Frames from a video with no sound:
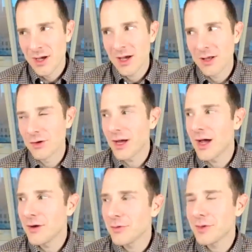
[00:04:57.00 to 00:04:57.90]
Look, I
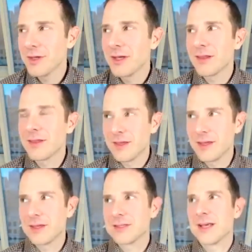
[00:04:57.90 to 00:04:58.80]
don't think
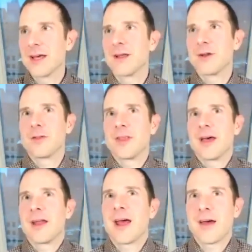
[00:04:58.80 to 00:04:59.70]
things that
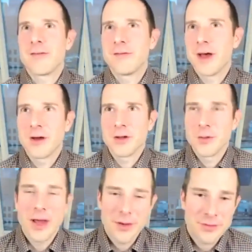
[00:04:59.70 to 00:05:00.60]
that have value
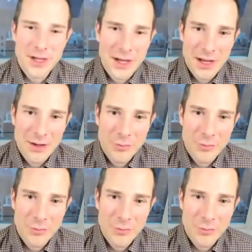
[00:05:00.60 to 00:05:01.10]
have to have